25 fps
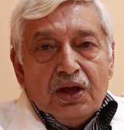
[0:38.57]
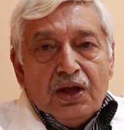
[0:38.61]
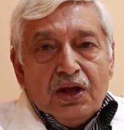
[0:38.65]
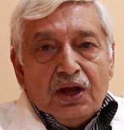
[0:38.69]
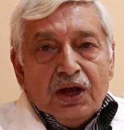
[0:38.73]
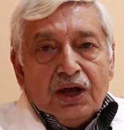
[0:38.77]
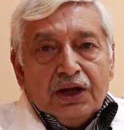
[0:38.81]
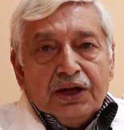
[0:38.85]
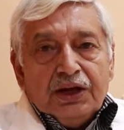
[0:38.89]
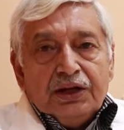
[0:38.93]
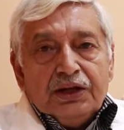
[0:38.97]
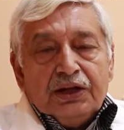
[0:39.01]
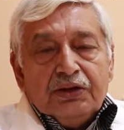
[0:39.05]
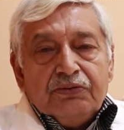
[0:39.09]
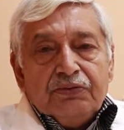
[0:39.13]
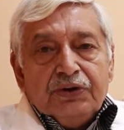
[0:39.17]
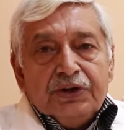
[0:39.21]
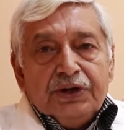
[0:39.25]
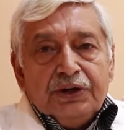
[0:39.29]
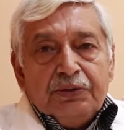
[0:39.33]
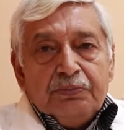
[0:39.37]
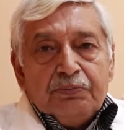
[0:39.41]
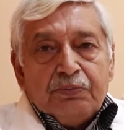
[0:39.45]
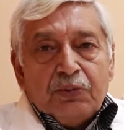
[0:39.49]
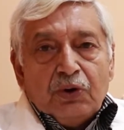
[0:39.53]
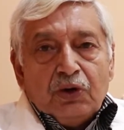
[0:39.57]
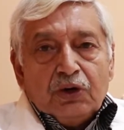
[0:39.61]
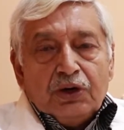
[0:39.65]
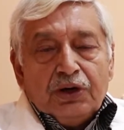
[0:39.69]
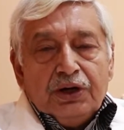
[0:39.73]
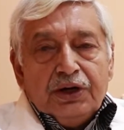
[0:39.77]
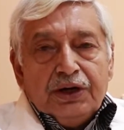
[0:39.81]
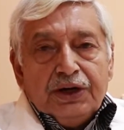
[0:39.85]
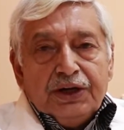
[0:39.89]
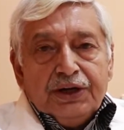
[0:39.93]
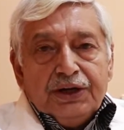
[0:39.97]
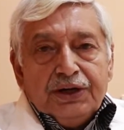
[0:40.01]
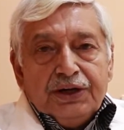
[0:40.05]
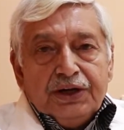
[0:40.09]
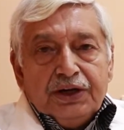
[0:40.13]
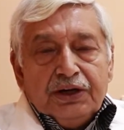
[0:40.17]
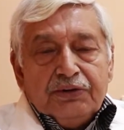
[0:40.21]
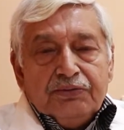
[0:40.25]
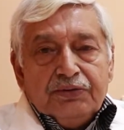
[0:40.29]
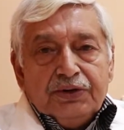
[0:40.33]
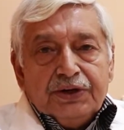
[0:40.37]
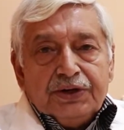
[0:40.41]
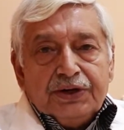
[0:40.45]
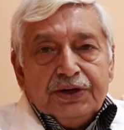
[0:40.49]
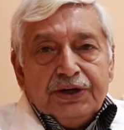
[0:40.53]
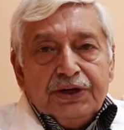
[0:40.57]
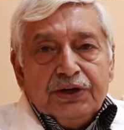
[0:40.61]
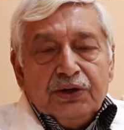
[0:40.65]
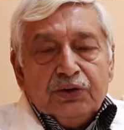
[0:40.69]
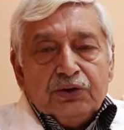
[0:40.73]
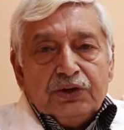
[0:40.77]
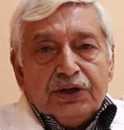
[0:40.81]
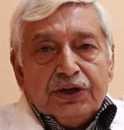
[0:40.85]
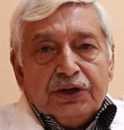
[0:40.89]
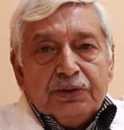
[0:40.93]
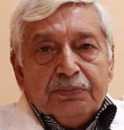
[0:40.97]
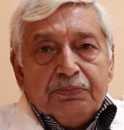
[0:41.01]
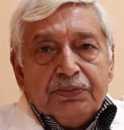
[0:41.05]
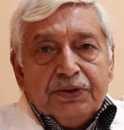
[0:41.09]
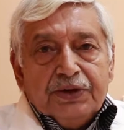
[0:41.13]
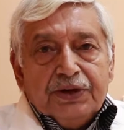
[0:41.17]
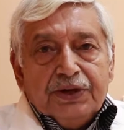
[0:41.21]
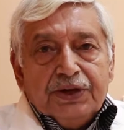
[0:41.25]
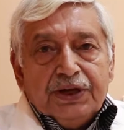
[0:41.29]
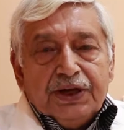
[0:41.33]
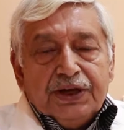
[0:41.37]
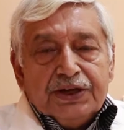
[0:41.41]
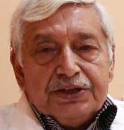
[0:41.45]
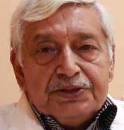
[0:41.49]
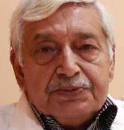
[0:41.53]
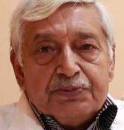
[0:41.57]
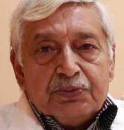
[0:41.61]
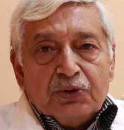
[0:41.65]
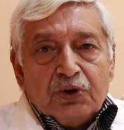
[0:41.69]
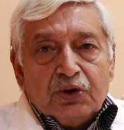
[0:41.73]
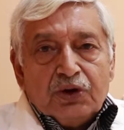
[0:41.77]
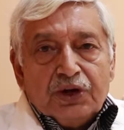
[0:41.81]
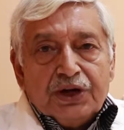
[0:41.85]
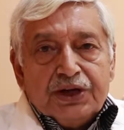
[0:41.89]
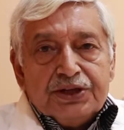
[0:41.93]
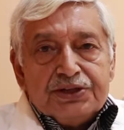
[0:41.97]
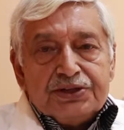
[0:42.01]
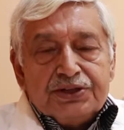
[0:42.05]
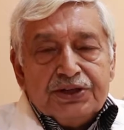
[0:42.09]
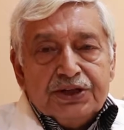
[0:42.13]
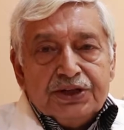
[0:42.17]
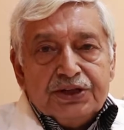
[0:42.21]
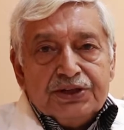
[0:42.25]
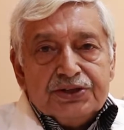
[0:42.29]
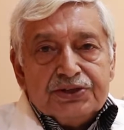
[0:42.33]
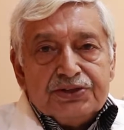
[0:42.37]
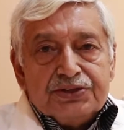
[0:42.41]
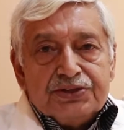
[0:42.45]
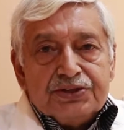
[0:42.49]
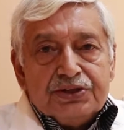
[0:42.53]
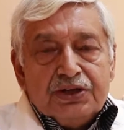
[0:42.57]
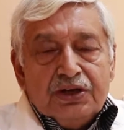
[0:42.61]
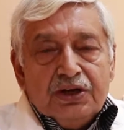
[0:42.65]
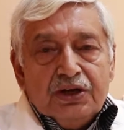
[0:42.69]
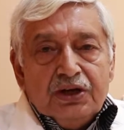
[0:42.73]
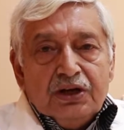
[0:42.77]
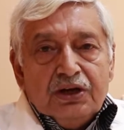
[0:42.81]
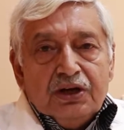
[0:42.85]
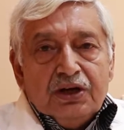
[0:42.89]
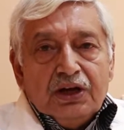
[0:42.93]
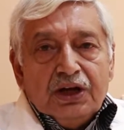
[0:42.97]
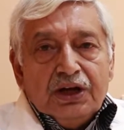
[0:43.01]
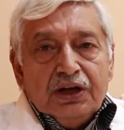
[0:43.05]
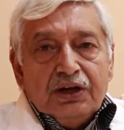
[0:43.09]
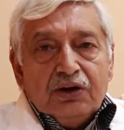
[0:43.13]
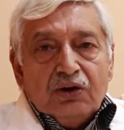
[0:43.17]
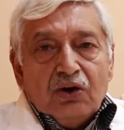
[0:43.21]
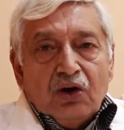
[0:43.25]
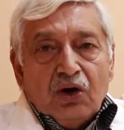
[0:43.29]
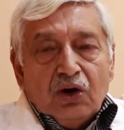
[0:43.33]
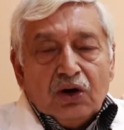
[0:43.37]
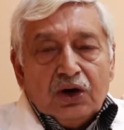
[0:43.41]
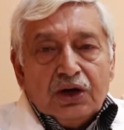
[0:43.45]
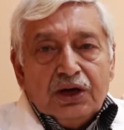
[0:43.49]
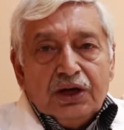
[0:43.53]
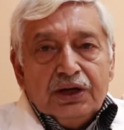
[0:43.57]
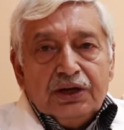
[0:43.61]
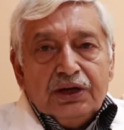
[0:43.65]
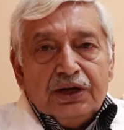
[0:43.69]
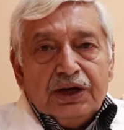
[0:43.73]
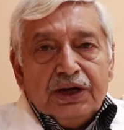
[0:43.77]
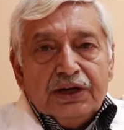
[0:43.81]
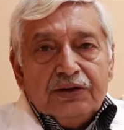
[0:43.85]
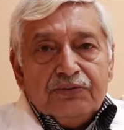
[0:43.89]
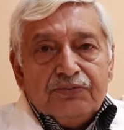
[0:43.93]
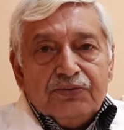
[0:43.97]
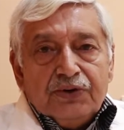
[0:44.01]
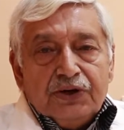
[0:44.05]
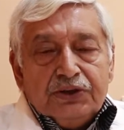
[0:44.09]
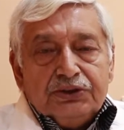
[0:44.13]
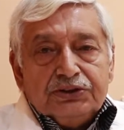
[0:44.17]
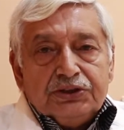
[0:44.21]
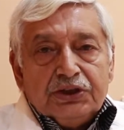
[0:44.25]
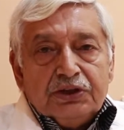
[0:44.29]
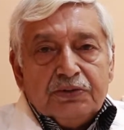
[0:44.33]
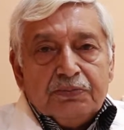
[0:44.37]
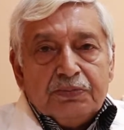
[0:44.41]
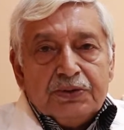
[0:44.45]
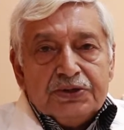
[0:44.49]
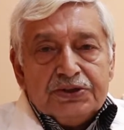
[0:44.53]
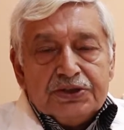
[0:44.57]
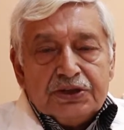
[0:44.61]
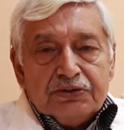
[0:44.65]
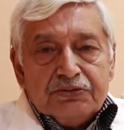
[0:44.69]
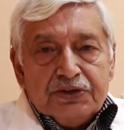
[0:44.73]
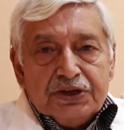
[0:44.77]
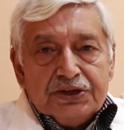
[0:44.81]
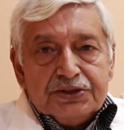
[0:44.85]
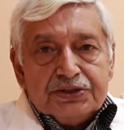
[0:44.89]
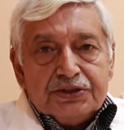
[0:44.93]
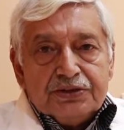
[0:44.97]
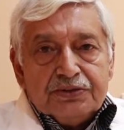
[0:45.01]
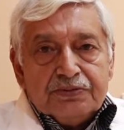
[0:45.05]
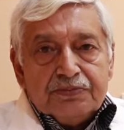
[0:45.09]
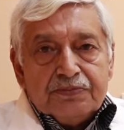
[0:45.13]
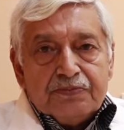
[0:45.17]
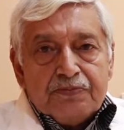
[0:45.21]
Another very important area where radiotherapy has progressed is in organ and function preservation.